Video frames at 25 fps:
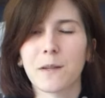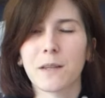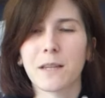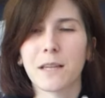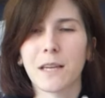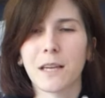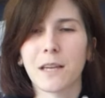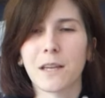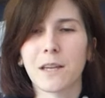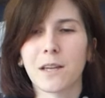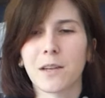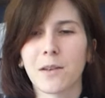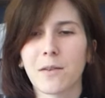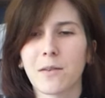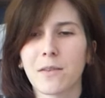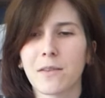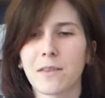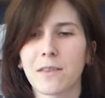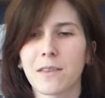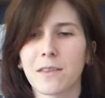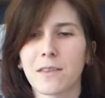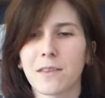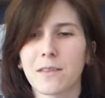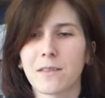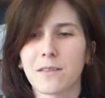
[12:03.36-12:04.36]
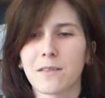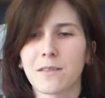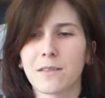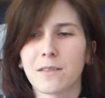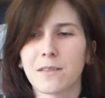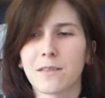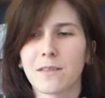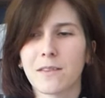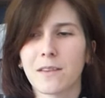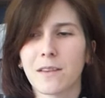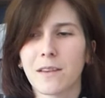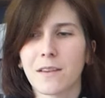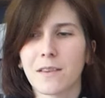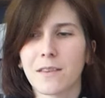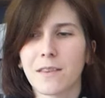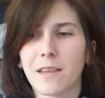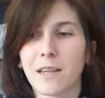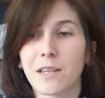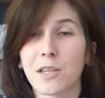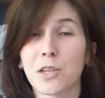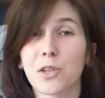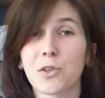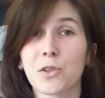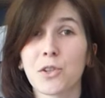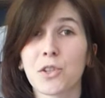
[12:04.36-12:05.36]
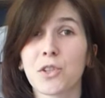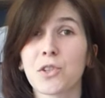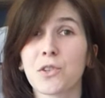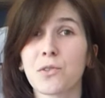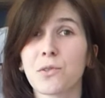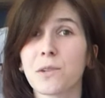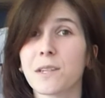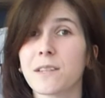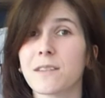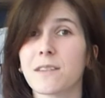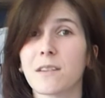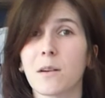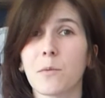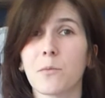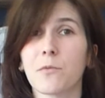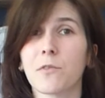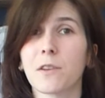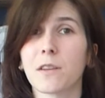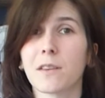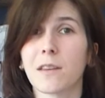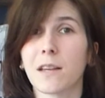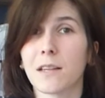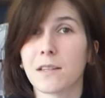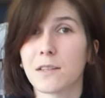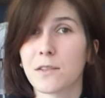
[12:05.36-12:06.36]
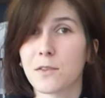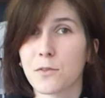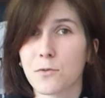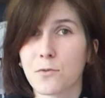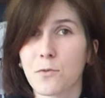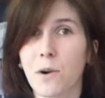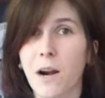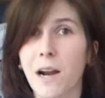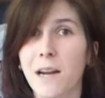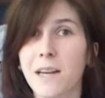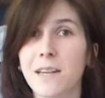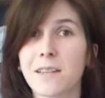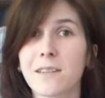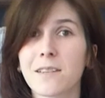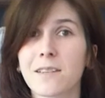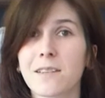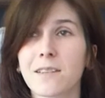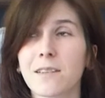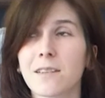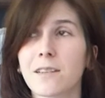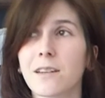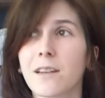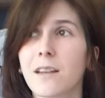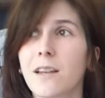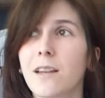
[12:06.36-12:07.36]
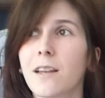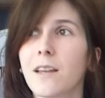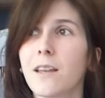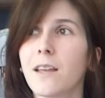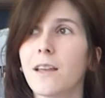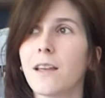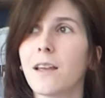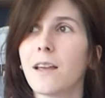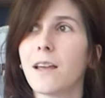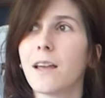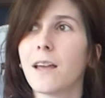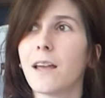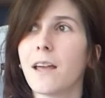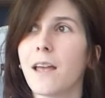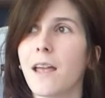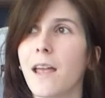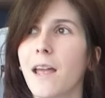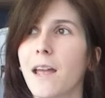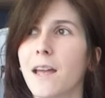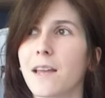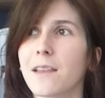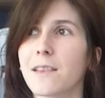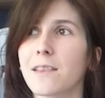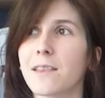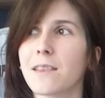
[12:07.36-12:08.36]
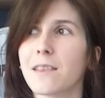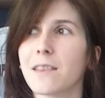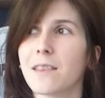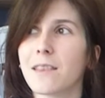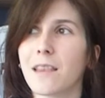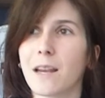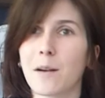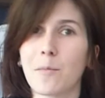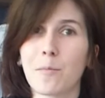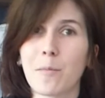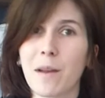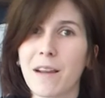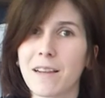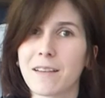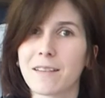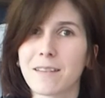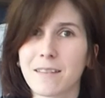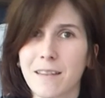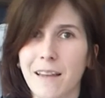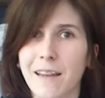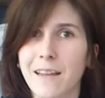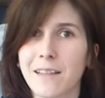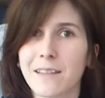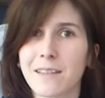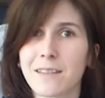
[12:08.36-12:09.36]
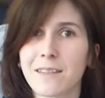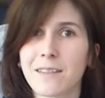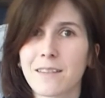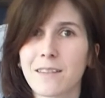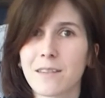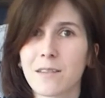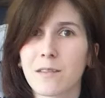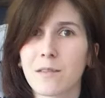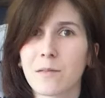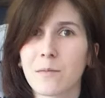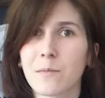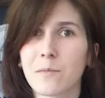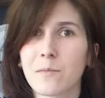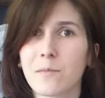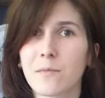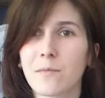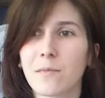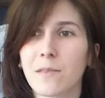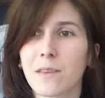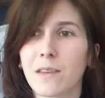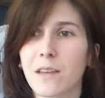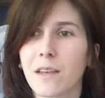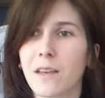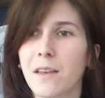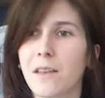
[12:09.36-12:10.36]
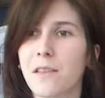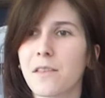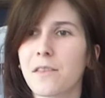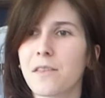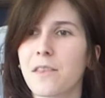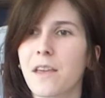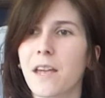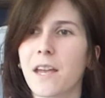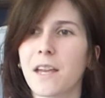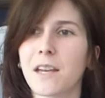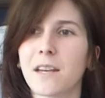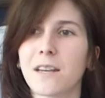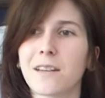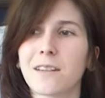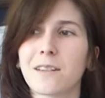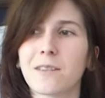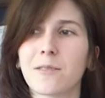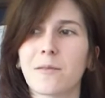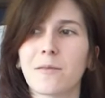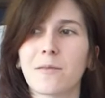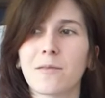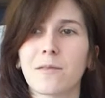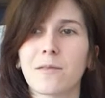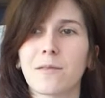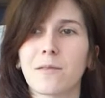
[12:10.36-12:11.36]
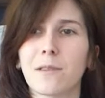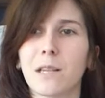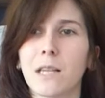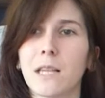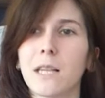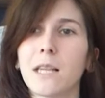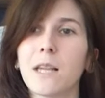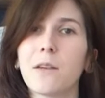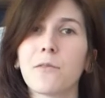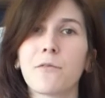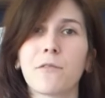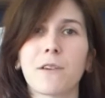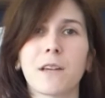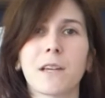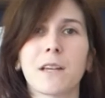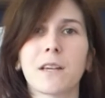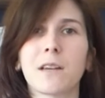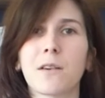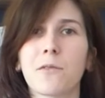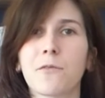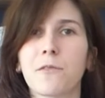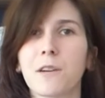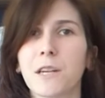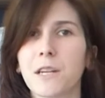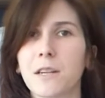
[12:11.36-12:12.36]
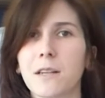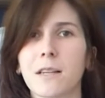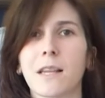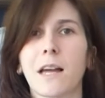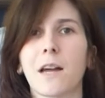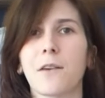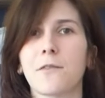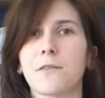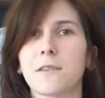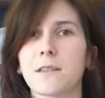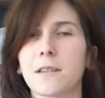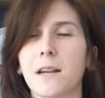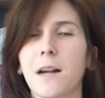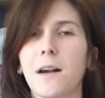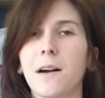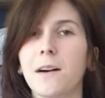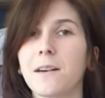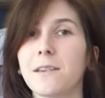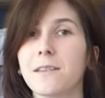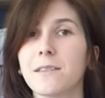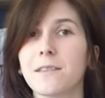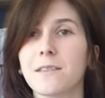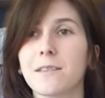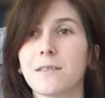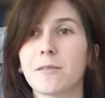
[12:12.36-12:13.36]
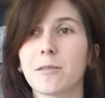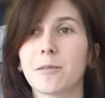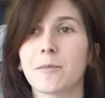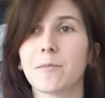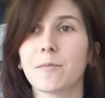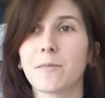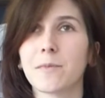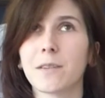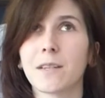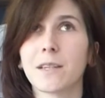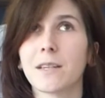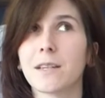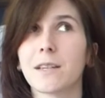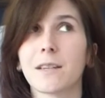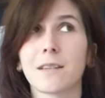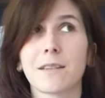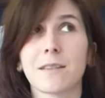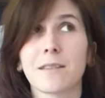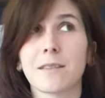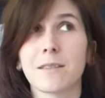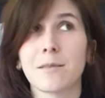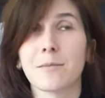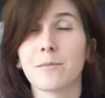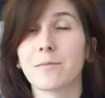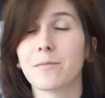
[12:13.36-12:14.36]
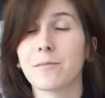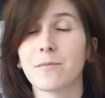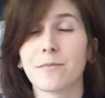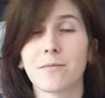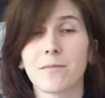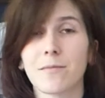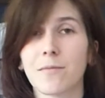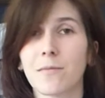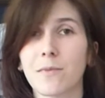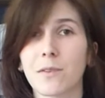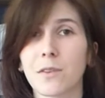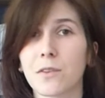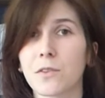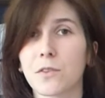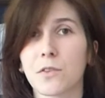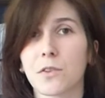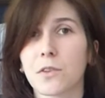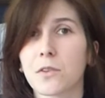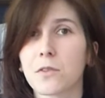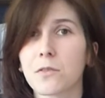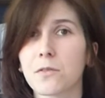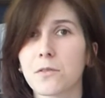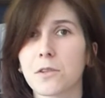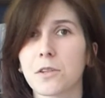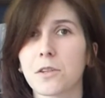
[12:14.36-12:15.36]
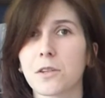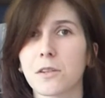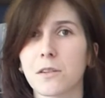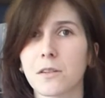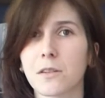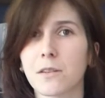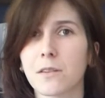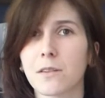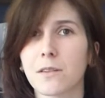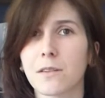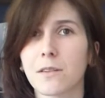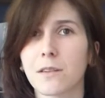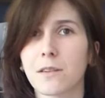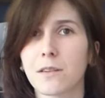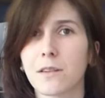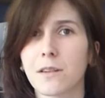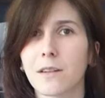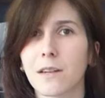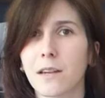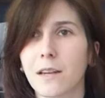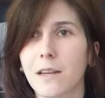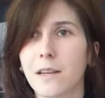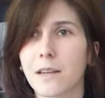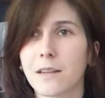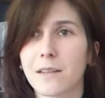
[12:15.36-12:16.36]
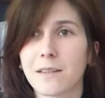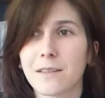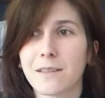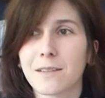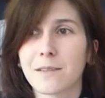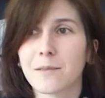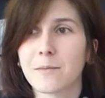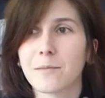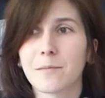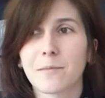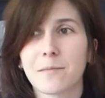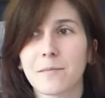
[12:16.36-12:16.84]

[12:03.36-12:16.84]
feeling that you're doing something that's right and that makes sense, then living a vegan lifestyle is the solution. And